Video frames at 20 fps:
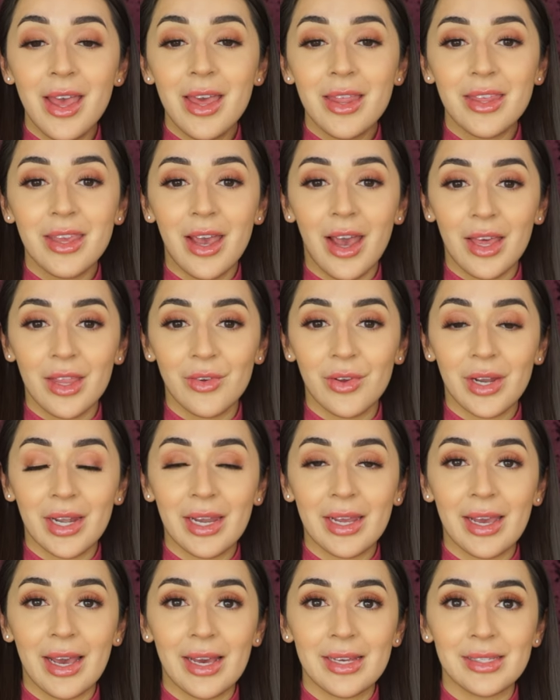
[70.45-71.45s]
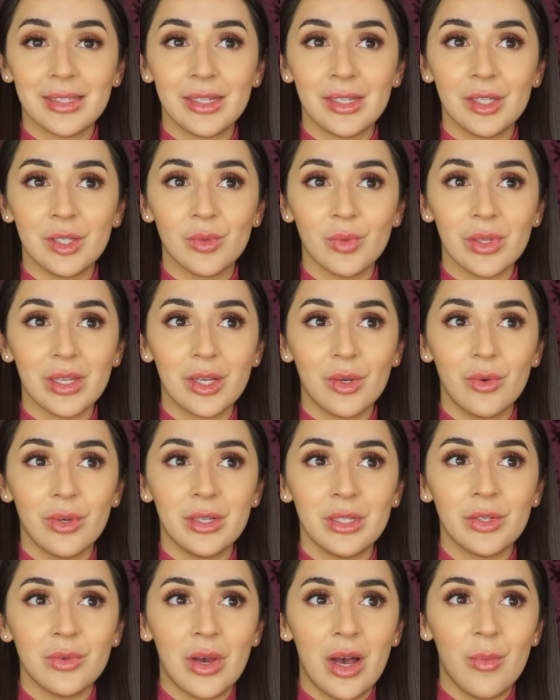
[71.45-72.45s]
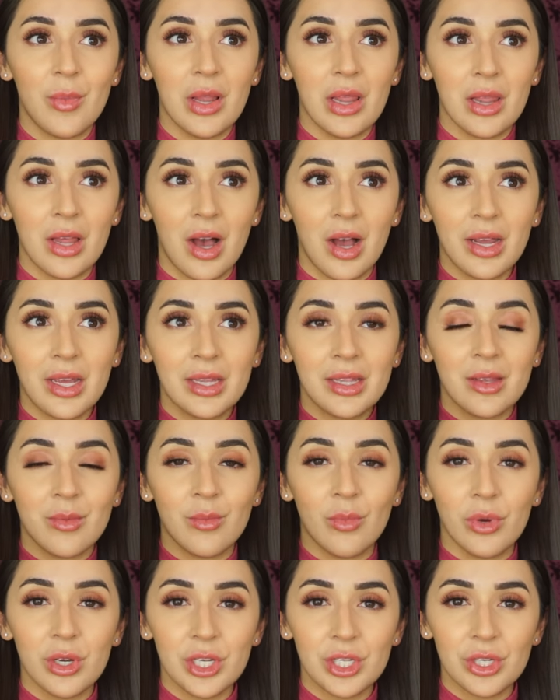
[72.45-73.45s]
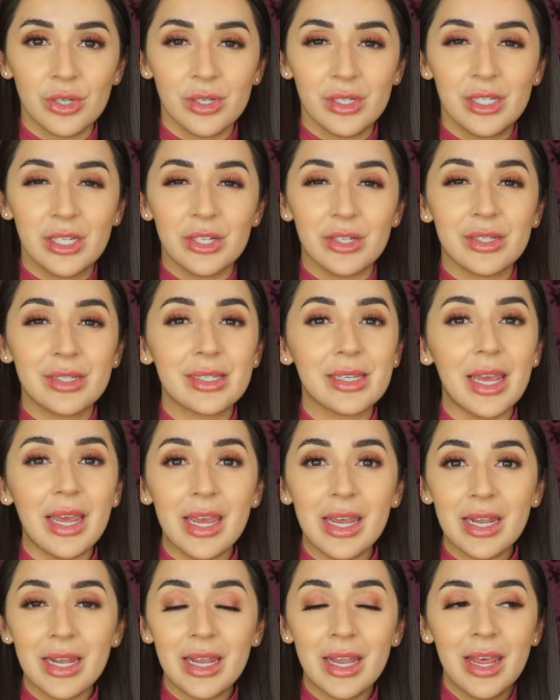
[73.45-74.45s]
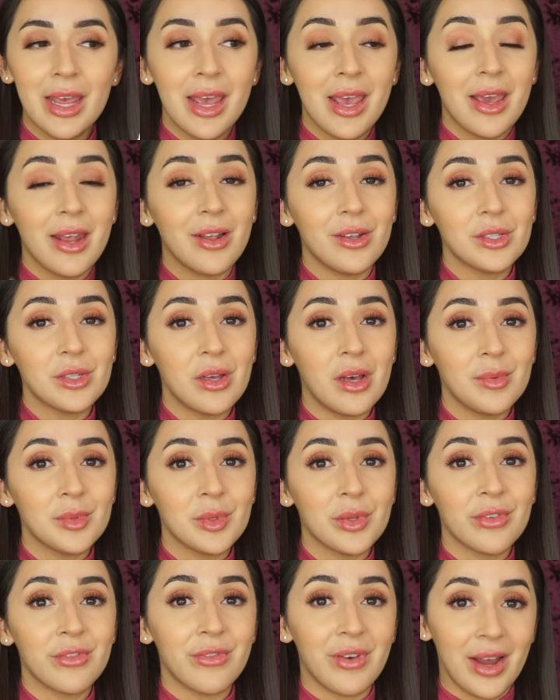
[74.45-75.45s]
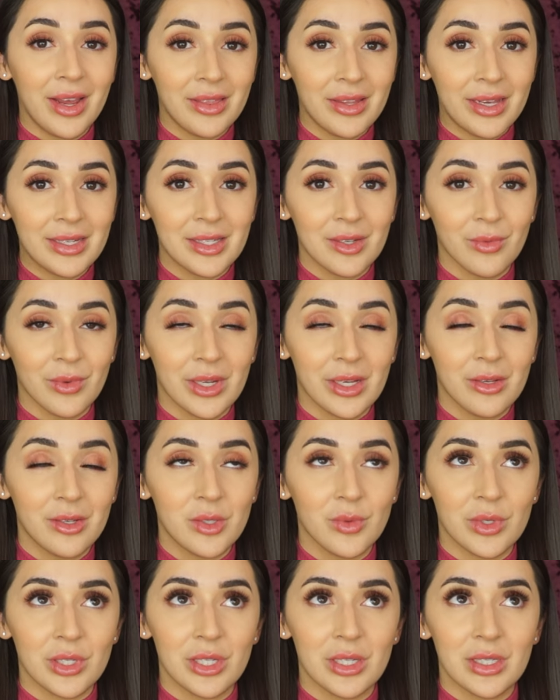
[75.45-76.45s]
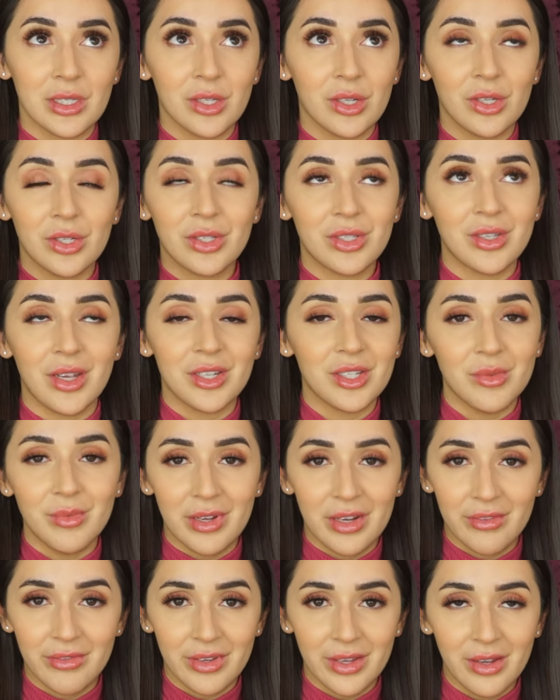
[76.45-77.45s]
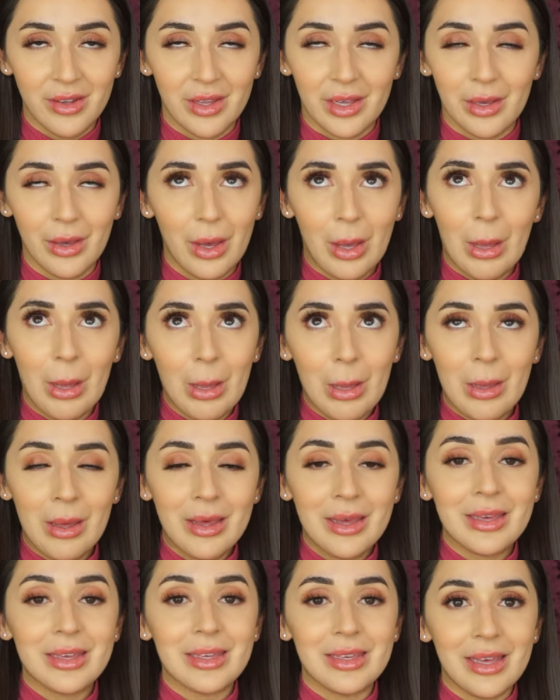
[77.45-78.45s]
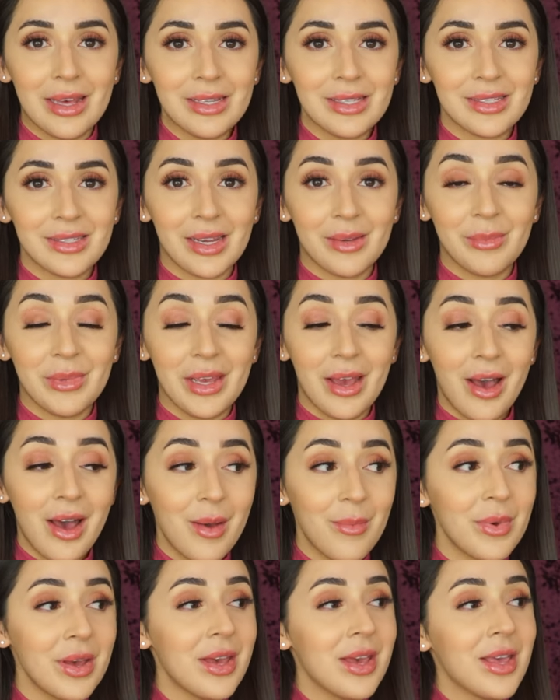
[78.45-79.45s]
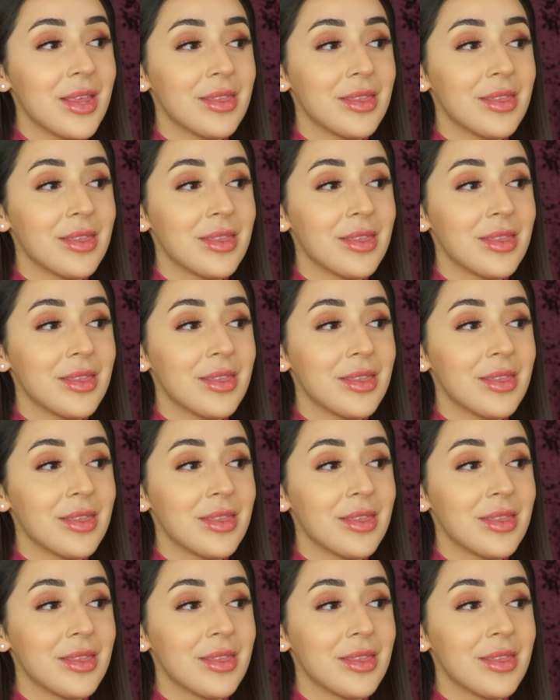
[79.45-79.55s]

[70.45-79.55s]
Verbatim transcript: The hyaluronic acid is really going to help lock in the moisture into your skin. It also helps with fine lines and wrinkles, which is such a benefit. Like, oh, yes, sign me up.